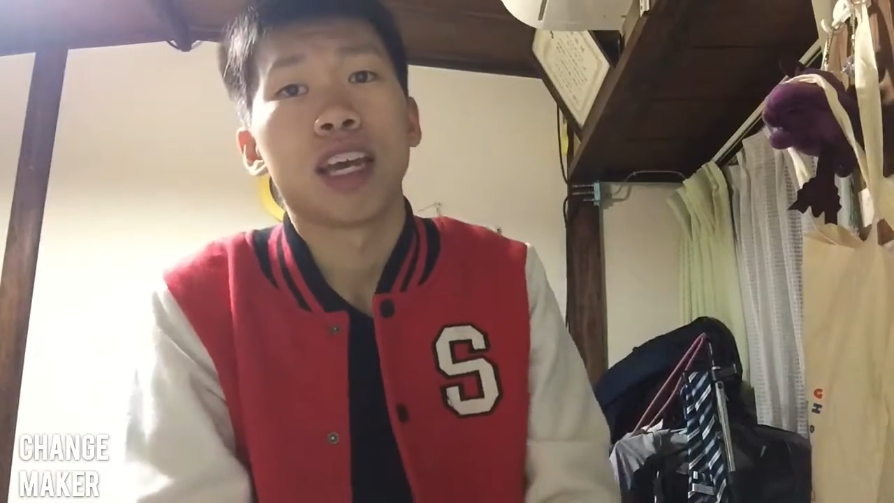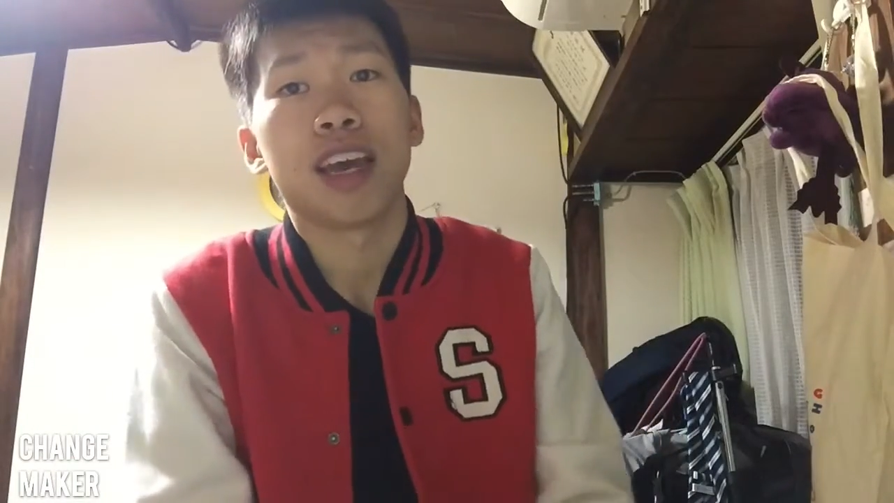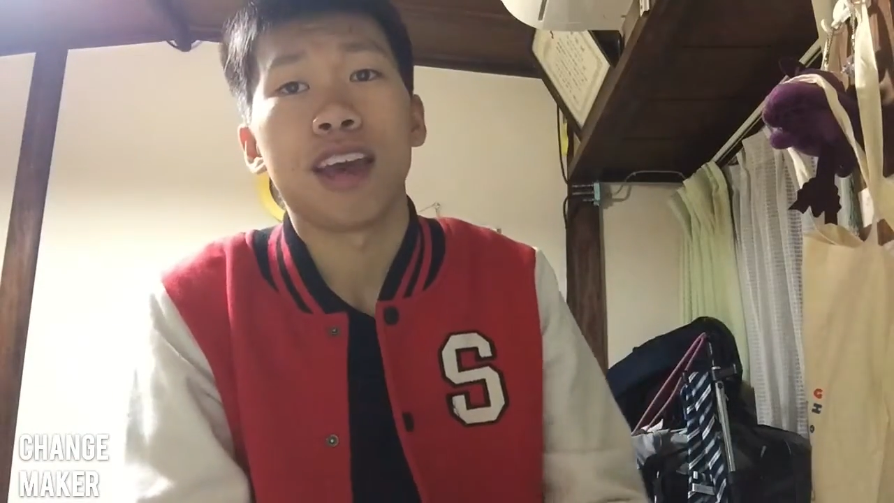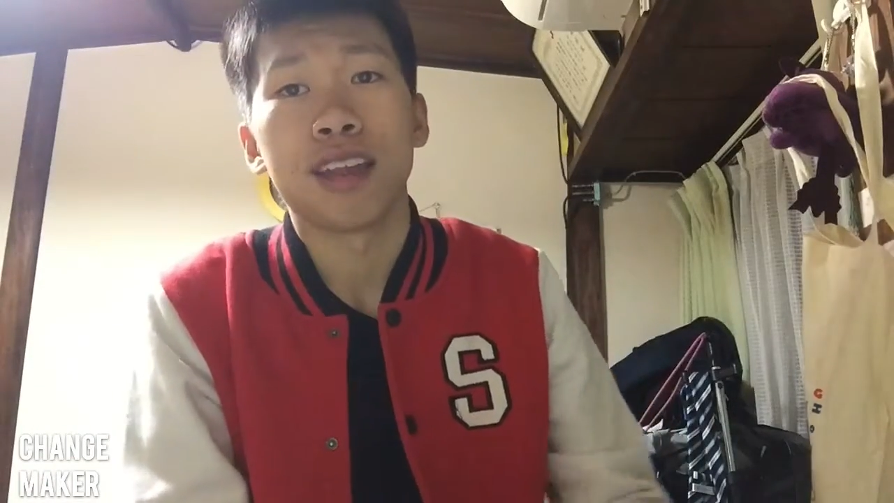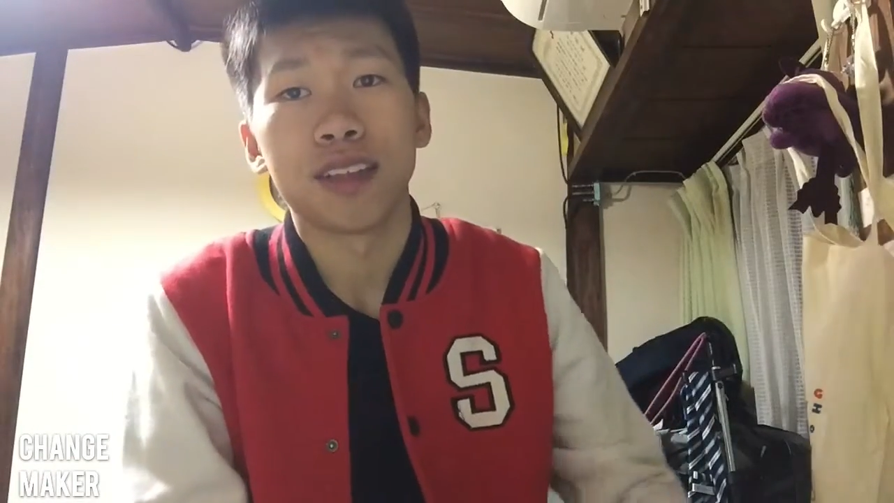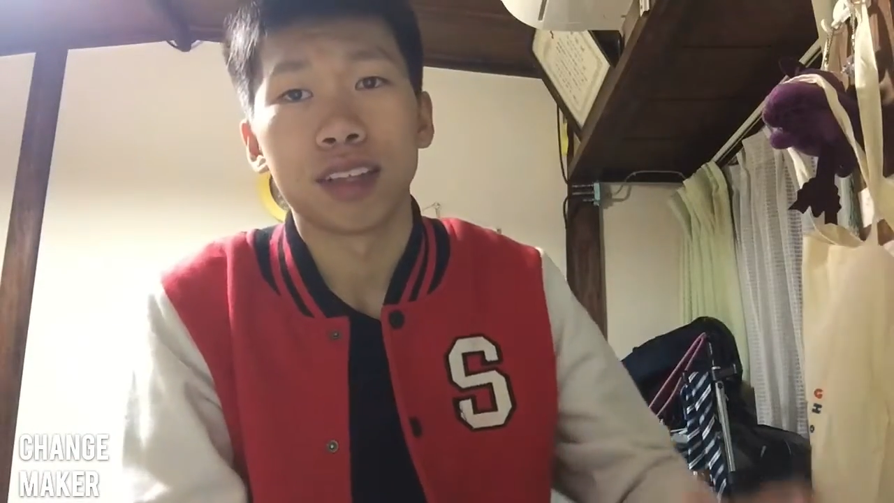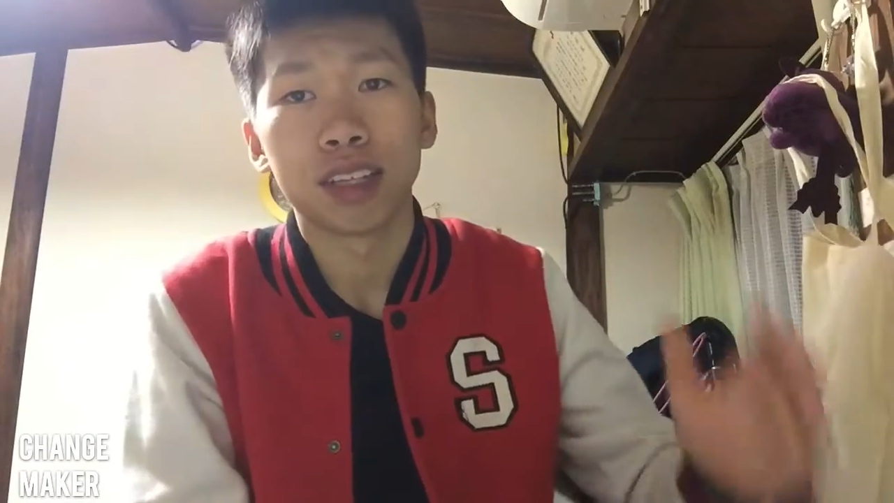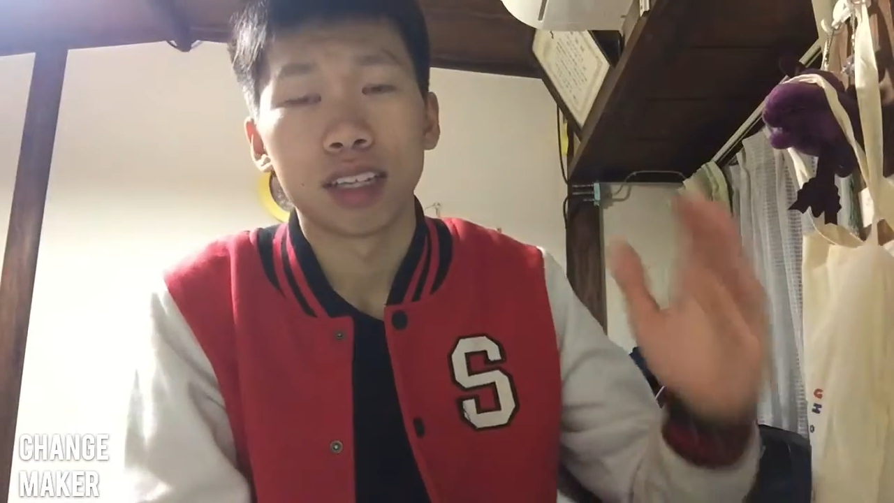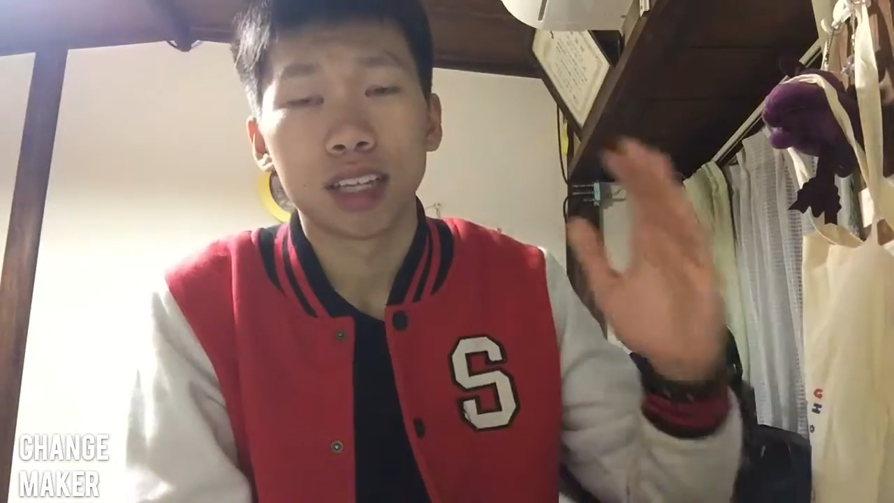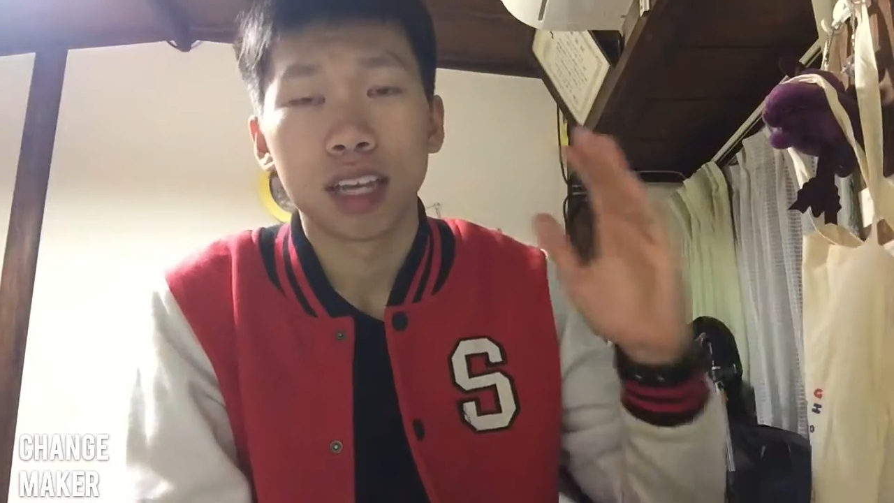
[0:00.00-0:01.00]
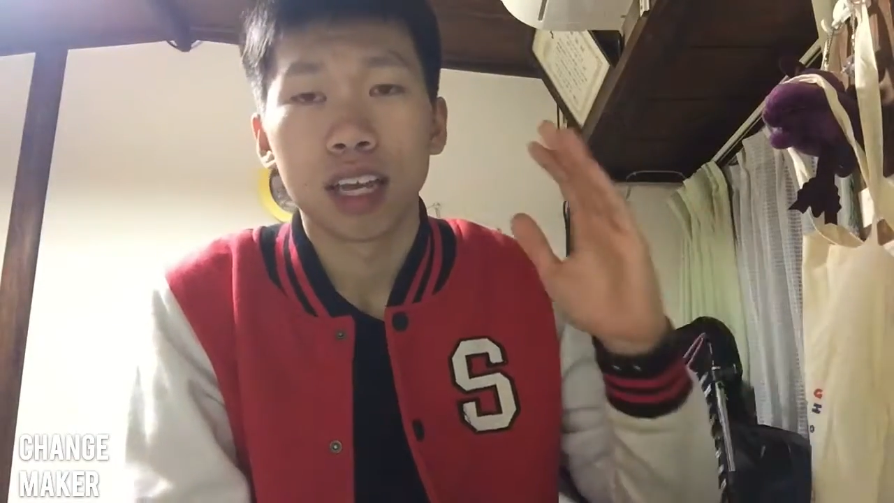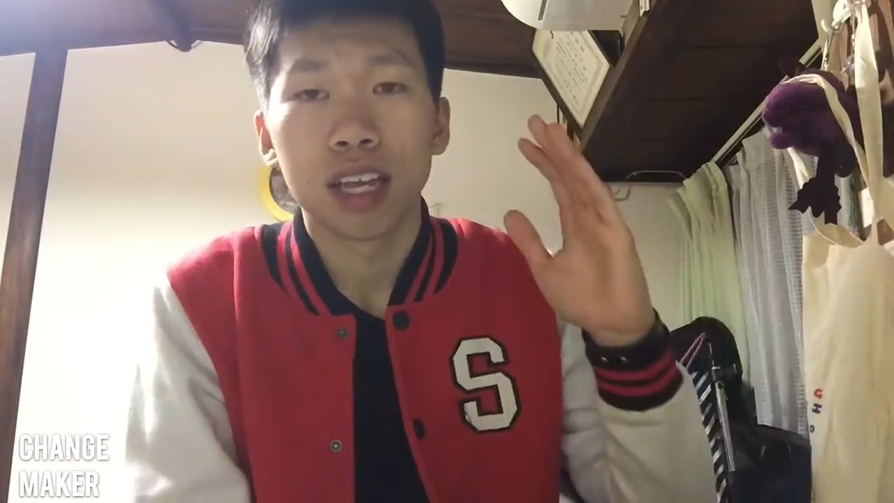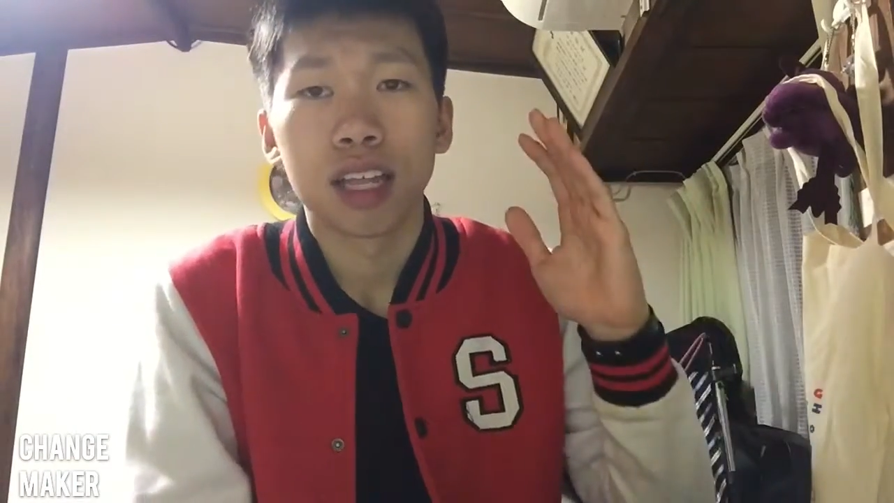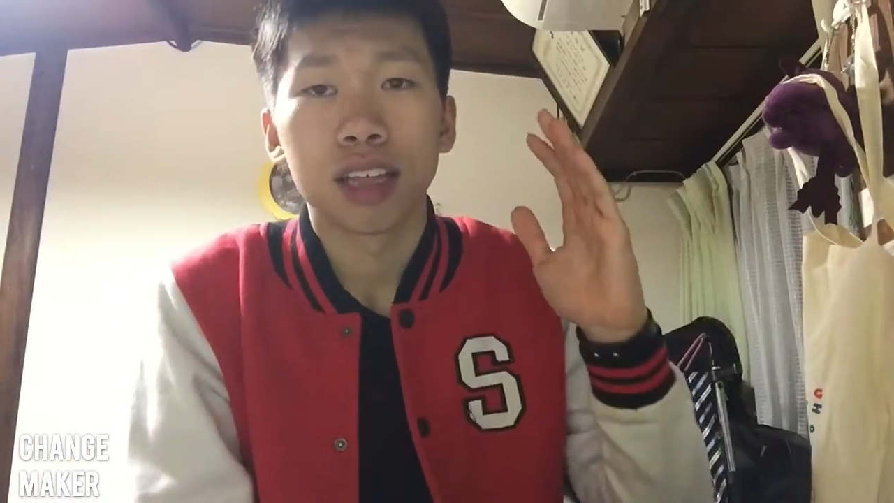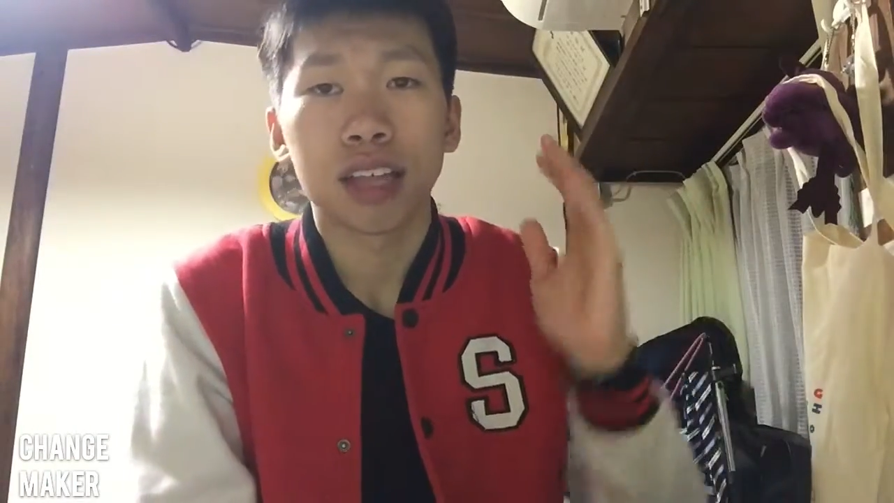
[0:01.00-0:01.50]
and
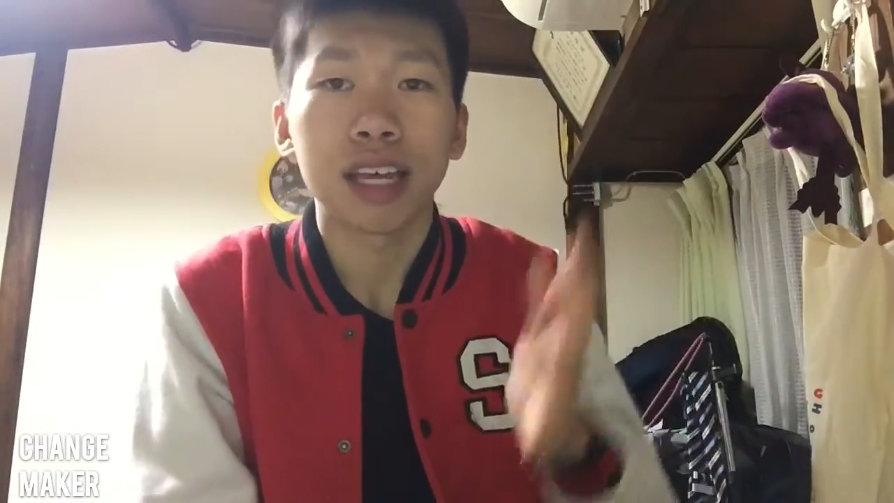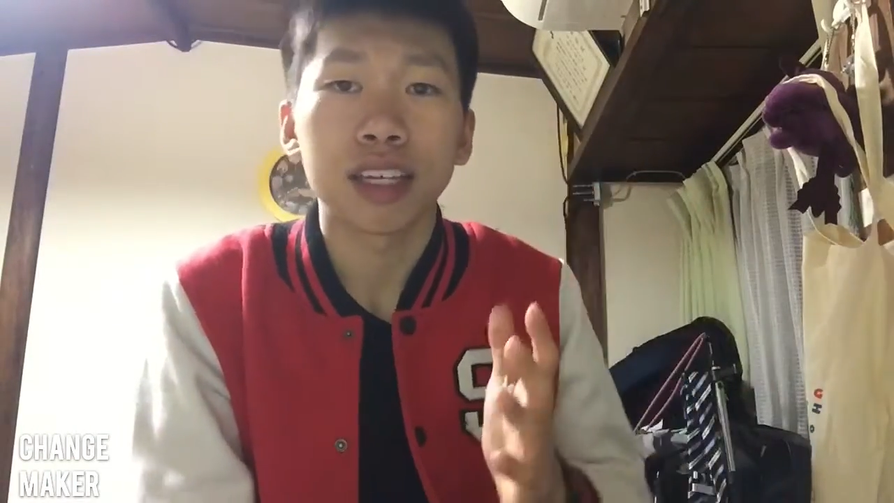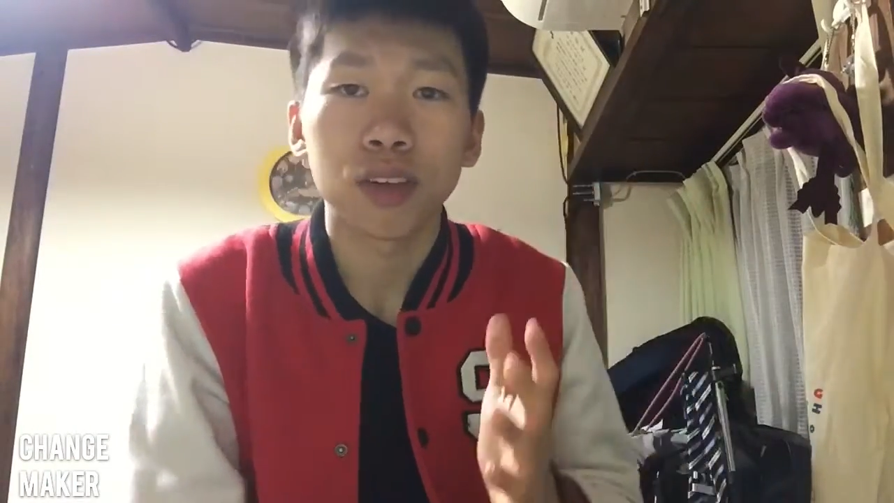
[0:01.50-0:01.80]
thank